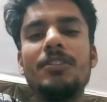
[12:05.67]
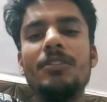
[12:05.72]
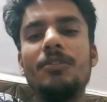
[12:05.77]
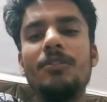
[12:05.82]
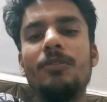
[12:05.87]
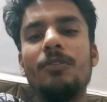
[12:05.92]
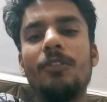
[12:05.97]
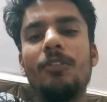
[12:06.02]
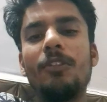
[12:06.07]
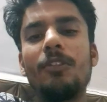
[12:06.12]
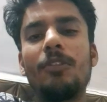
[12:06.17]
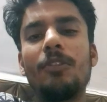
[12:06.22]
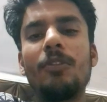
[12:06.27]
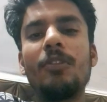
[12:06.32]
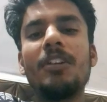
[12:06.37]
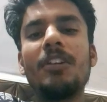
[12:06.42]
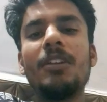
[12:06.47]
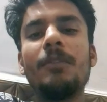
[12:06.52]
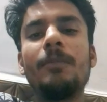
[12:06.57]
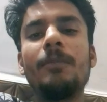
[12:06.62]
you want to
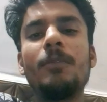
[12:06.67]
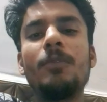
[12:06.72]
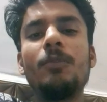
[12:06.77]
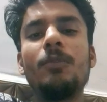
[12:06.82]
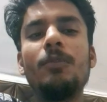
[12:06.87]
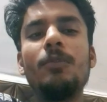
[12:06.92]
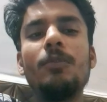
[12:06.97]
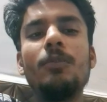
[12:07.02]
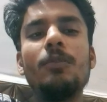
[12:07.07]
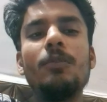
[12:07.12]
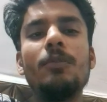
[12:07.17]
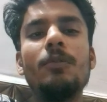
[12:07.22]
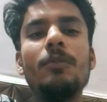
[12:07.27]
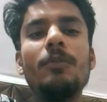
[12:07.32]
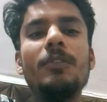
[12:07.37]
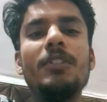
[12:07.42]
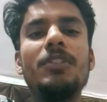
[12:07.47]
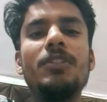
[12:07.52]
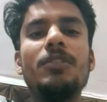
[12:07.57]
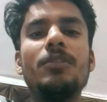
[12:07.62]
give to
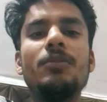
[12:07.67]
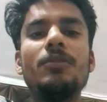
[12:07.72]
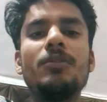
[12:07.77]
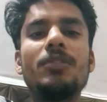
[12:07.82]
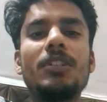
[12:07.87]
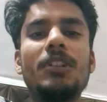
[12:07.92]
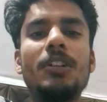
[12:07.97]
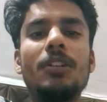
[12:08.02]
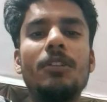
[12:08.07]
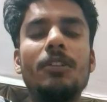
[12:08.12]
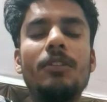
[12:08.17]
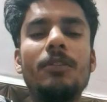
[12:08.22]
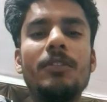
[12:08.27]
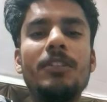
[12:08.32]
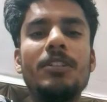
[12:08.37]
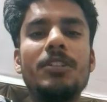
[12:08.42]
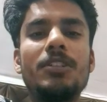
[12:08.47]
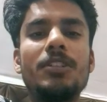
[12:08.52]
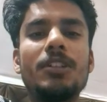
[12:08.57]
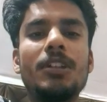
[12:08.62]
which user or
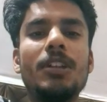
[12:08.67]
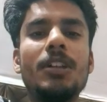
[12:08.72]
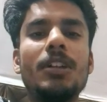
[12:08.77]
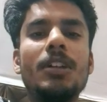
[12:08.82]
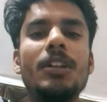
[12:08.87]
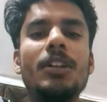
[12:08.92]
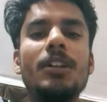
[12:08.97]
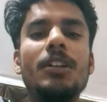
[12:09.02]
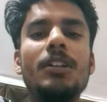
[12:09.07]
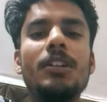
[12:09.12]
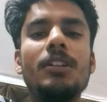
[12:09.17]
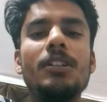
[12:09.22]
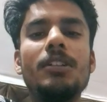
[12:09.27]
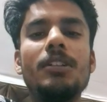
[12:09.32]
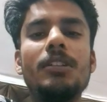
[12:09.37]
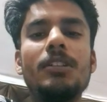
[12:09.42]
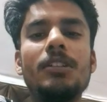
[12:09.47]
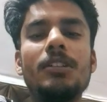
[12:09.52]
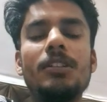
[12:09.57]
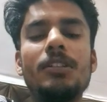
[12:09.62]
which
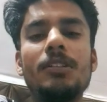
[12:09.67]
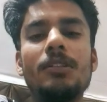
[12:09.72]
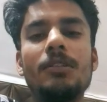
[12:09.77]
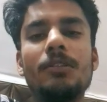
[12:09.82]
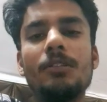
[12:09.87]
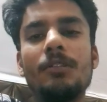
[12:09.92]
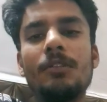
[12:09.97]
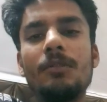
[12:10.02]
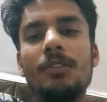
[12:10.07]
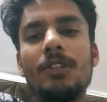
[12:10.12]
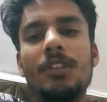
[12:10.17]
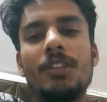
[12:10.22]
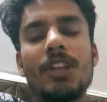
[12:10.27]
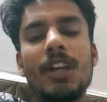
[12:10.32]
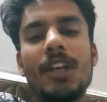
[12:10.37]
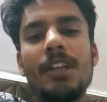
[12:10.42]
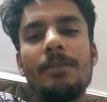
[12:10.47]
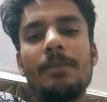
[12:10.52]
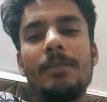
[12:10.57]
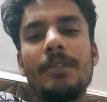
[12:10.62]

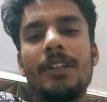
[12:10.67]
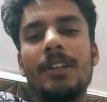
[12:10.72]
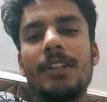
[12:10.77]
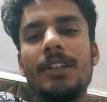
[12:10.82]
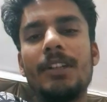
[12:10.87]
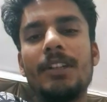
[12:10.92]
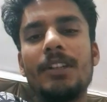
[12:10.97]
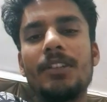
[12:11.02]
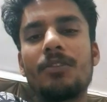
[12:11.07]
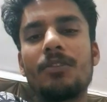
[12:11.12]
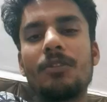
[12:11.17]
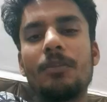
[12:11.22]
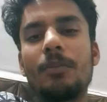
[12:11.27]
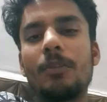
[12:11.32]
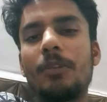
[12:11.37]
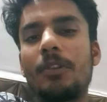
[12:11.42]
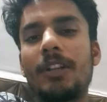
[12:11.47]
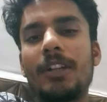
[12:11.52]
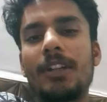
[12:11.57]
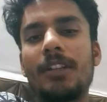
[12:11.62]
IP address to
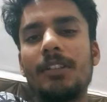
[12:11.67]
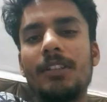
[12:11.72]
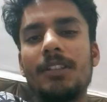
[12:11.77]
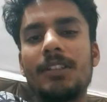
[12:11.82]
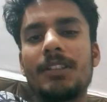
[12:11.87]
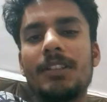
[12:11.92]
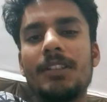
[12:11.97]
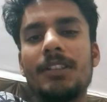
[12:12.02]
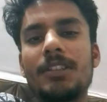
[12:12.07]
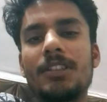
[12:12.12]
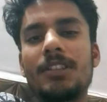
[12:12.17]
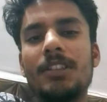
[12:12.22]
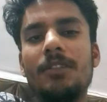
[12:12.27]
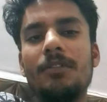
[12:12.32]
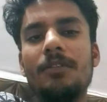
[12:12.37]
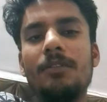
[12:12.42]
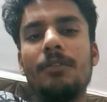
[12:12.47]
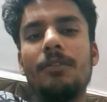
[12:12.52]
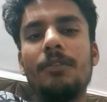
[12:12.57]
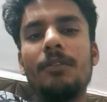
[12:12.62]
protect the
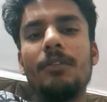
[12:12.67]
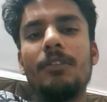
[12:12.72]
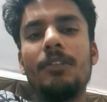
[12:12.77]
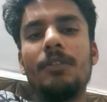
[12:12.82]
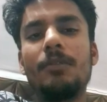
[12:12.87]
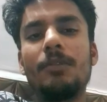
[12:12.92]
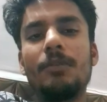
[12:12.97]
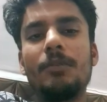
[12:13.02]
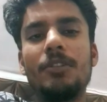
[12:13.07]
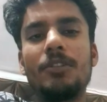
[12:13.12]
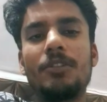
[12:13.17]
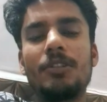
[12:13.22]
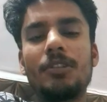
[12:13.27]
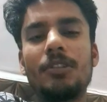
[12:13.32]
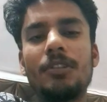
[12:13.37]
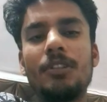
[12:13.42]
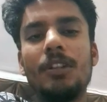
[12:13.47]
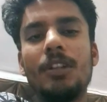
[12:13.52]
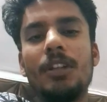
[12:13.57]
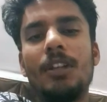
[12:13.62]
sensitive information.
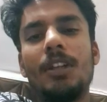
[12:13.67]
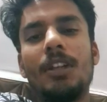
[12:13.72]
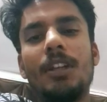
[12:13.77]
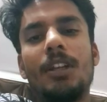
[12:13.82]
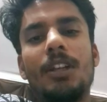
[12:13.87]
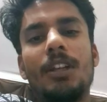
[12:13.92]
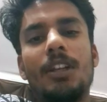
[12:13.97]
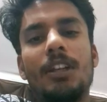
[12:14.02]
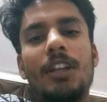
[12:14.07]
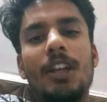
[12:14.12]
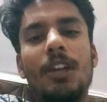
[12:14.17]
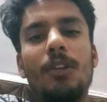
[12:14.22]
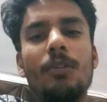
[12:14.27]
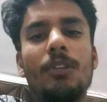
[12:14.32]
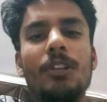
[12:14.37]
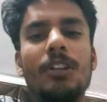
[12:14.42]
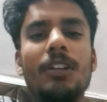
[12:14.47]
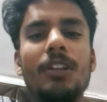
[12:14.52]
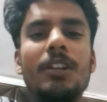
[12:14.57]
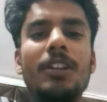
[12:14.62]

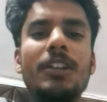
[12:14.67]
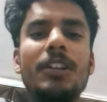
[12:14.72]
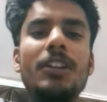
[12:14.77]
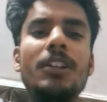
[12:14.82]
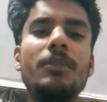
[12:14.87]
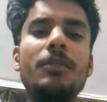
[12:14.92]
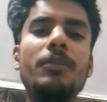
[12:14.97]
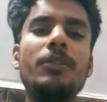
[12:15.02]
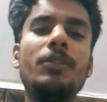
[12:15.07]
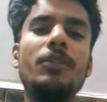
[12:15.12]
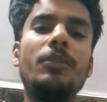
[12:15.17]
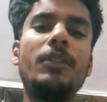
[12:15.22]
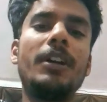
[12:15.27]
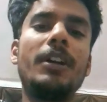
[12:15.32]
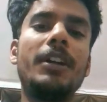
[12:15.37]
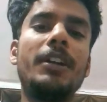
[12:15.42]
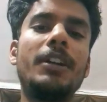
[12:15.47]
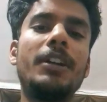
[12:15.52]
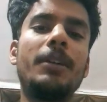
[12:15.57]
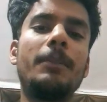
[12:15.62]
Regularly review
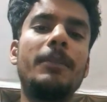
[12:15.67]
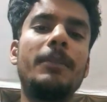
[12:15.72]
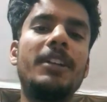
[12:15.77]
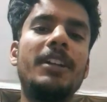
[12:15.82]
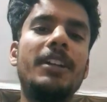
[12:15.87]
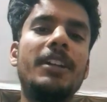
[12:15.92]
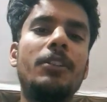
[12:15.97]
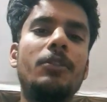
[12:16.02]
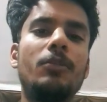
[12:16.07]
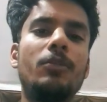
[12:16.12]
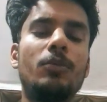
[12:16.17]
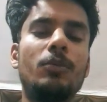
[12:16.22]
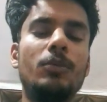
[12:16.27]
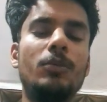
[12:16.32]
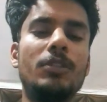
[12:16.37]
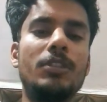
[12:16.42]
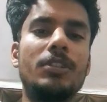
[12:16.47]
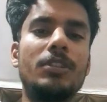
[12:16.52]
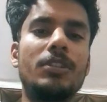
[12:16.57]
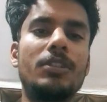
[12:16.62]
and update
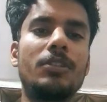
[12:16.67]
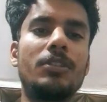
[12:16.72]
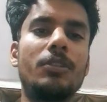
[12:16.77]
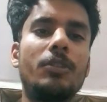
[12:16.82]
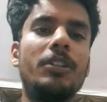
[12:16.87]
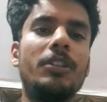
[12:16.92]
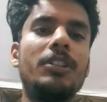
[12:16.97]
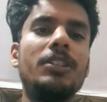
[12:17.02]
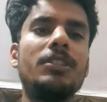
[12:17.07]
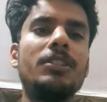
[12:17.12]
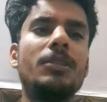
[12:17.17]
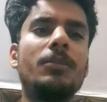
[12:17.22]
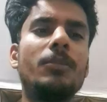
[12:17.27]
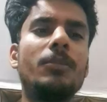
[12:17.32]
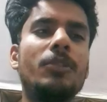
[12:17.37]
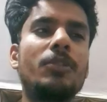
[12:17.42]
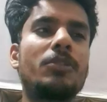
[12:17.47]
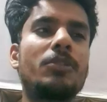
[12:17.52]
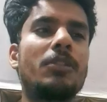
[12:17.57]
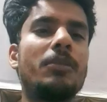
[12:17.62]
rules. So it is the
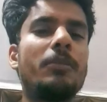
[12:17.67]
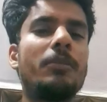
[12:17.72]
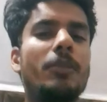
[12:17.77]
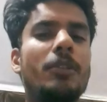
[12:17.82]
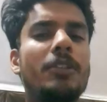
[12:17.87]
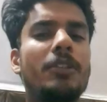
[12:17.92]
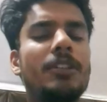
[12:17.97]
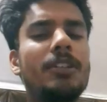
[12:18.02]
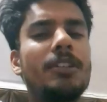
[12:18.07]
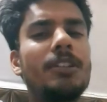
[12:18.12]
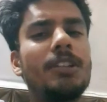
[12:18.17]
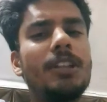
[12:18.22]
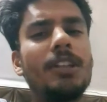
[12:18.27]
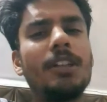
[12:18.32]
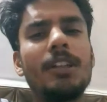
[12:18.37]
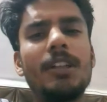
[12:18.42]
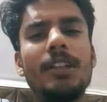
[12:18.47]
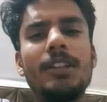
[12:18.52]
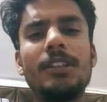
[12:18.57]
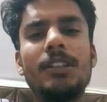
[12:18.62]
most important
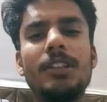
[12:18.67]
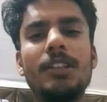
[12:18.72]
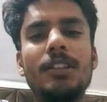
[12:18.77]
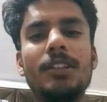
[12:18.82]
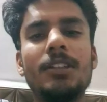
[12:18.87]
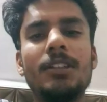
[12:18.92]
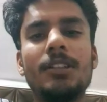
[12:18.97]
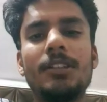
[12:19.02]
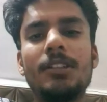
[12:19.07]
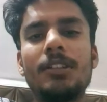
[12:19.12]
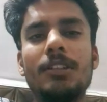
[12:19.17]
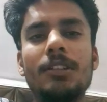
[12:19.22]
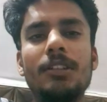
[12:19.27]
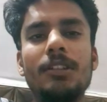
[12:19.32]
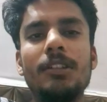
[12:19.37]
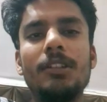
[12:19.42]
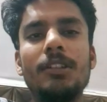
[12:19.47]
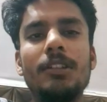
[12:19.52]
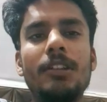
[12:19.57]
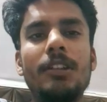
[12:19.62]
thing, I think,
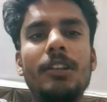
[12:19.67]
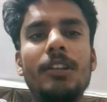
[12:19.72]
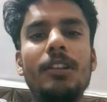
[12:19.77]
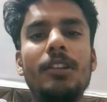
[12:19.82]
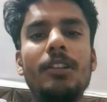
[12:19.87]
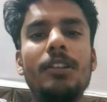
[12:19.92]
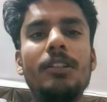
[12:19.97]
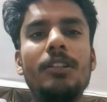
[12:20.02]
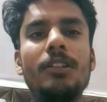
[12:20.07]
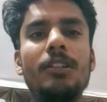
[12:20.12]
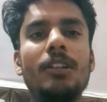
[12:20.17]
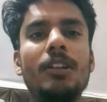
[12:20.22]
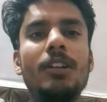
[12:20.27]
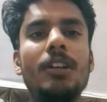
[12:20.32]
in